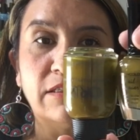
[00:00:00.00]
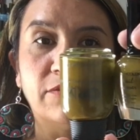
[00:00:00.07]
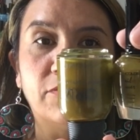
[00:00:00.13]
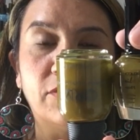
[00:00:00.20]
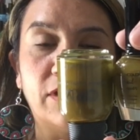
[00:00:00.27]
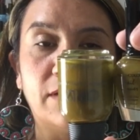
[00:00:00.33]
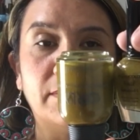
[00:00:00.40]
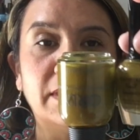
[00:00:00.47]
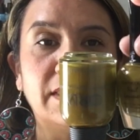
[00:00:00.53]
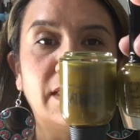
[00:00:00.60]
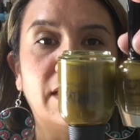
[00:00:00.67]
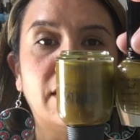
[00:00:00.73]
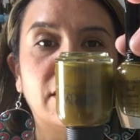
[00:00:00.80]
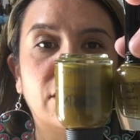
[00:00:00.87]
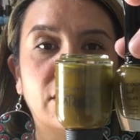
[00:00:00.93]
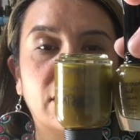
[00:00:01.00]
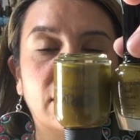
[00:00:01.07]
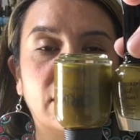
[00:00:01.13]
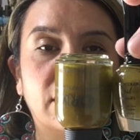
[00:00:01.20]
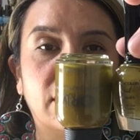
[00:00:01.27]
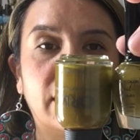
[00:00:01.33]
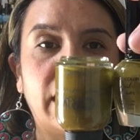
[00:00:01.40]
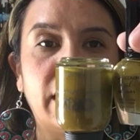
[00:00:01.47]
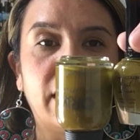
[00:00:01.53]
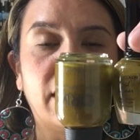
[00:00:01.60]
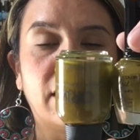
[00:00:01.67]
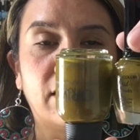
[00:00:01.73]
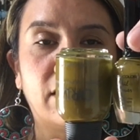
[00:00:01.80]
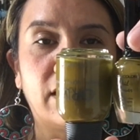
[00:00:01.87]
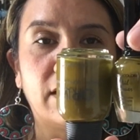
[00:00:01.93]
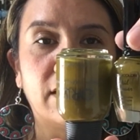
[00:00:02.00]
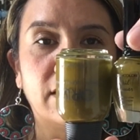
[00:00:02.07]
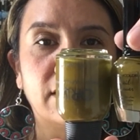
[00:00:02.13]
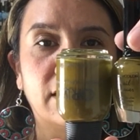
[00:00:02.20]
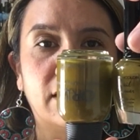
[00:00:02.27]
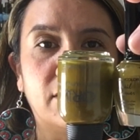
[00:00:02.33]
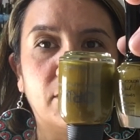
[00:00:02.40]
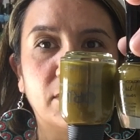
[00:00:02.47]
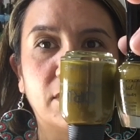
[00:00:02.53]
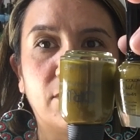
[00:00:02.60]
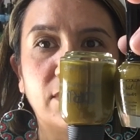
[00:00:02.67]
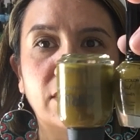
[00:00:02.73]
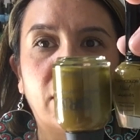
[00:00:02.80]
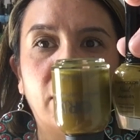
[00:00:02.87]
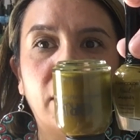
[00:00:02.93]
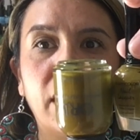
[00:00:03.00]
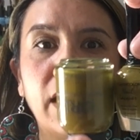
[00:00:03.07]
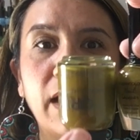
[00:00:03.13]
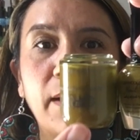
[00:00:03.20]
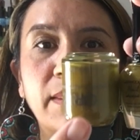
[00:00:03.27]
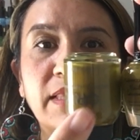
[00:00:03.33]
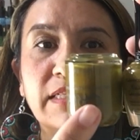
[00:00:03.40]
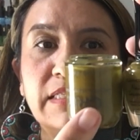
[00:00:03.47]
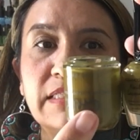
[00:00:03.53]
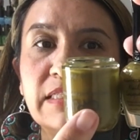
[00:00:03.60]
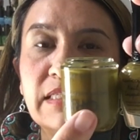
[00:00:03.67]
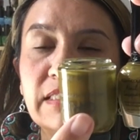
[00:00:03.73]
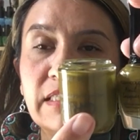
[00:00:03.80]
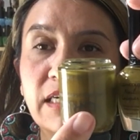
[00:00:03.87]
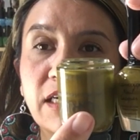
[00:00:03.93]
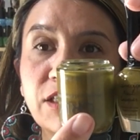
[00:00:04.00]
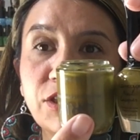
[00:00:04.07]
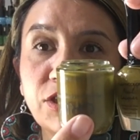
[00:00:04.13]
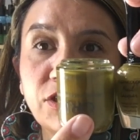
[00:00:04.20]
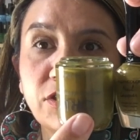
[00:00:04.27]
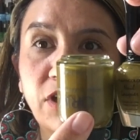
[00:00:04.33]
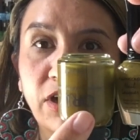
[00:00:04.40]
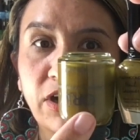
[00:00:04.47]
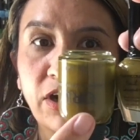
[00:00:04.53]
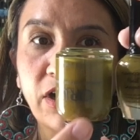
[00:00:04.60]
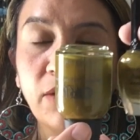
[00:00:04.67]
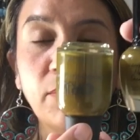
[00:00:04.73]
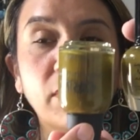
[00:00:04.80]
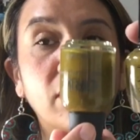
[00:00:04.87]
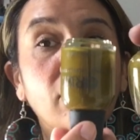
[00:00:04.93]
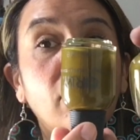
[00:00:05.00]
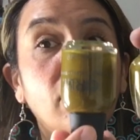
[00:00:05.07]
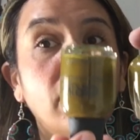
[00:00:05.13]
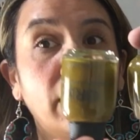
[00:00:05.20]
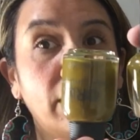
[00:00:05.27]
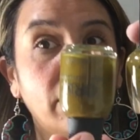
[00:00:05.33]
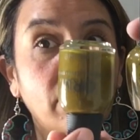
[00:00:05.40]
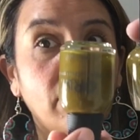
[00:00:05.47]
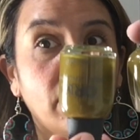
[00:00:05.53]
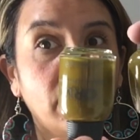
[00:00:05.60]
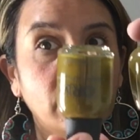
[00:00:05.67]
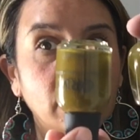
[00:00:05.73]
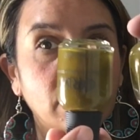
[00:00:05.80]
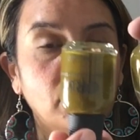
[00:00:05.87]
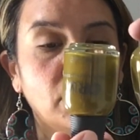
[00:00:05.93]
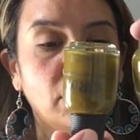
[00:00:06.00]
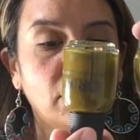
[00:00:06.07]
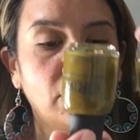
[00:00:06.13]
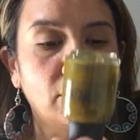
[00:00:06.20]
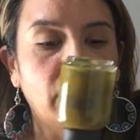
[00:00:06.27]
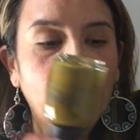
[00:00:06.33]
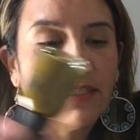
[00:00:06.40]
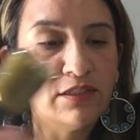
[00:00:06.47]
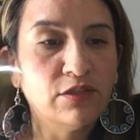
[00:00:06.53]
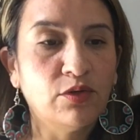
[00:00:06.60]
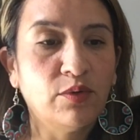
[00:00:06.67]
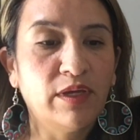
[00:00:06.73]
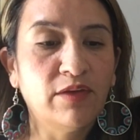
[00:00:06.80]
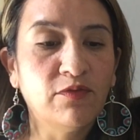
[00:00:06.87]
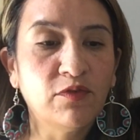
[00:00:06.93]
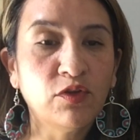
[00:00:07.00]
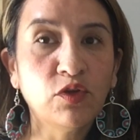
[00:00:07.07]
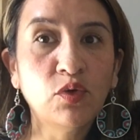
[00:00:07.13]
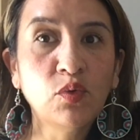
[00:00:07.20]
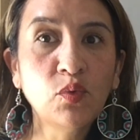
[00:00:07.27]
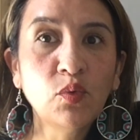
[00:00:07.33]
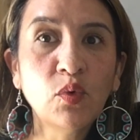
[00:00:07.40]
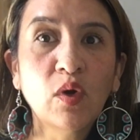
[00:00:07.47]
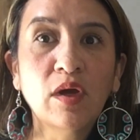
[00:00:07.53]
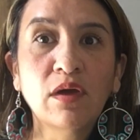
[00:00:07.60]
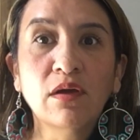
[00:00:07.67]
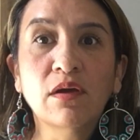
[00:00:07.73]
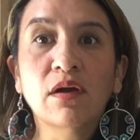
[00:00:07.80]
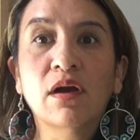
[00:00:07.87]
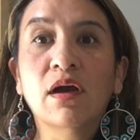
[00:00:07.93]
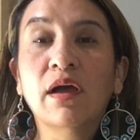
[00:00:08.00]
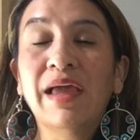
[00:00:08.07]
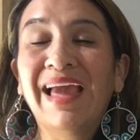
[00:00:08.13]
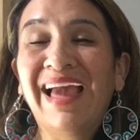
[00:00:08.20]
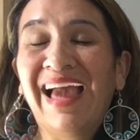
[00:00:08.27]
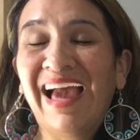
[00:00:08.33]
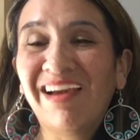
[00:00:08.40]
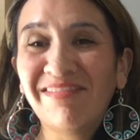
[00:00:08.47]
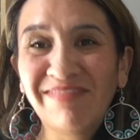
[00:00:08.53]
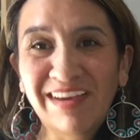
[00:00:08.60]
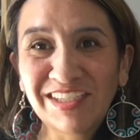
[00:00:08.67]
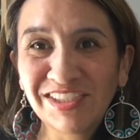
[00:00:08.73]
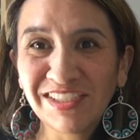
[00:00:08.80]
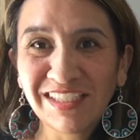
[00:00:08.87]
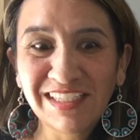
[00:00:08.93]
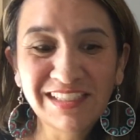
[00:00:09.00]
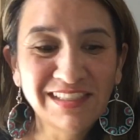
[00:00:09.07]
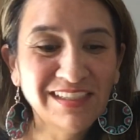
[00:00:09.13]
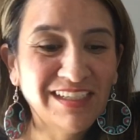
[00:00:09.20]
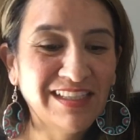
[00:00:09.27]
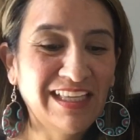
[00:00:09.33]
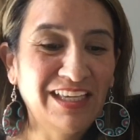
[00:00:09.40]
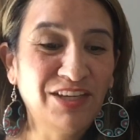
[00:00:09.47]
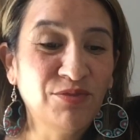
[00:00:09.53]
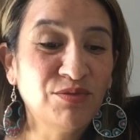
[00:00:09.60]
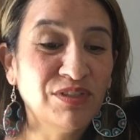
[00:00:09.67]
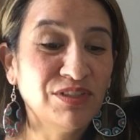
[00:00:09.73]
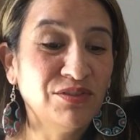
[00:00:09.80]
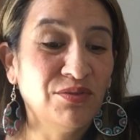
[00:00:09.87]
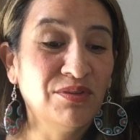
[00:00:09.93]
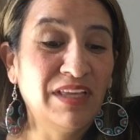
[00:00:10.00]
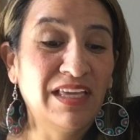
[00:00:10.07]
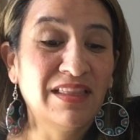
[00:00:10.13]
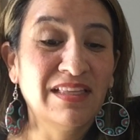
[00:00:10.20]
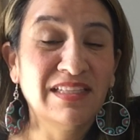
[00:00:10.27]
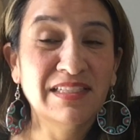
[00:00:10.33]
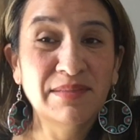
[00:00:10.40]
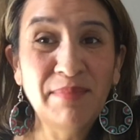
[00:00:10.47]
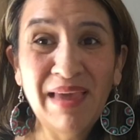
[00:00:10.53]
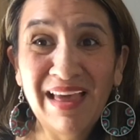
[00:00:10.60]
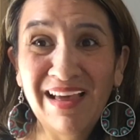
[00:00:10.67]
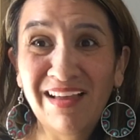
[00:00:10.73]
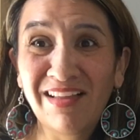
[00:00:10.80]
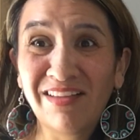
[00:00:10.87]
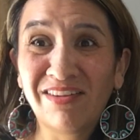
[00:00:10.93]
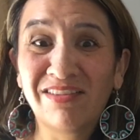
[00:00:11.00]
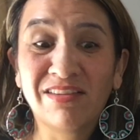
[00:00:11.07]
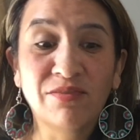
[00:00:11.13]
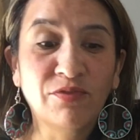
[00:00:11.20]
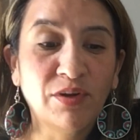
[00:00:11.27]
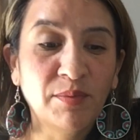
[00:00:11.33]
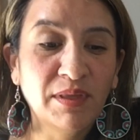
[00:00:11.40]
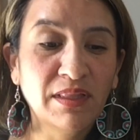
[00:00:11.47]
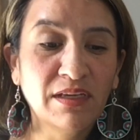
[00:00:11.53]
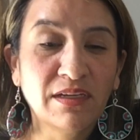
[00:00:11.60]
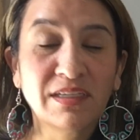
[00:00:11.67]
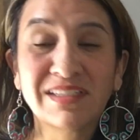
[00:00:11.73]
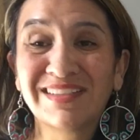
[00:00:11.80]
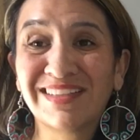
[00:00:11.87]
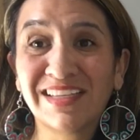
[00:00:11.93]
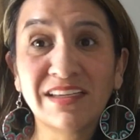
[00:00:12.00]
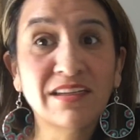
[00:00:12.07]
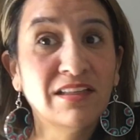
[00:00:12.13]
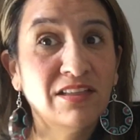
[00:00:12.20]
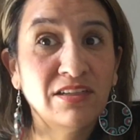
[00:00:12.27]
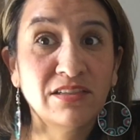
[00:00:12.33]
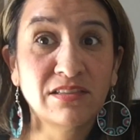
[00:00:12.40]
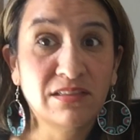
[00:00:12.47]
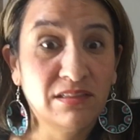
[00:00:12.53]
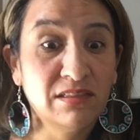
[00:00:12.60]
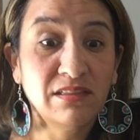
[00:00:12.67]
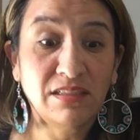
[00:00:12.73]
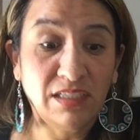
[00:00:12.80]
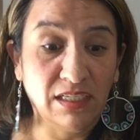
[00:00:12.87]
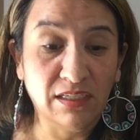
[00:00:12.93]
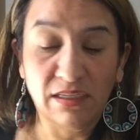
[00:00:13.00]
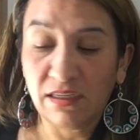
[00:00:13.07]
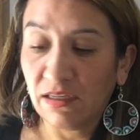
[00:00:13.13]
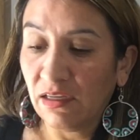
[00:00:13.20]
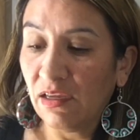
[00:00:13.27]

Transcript: of what I'm seeing, just because the lighting at this setup is always hard. This is a touch darker, but very, very similar, you guys. So if you have Fashionista and like you just don't like the smell or the formula, because Clean Colors stink,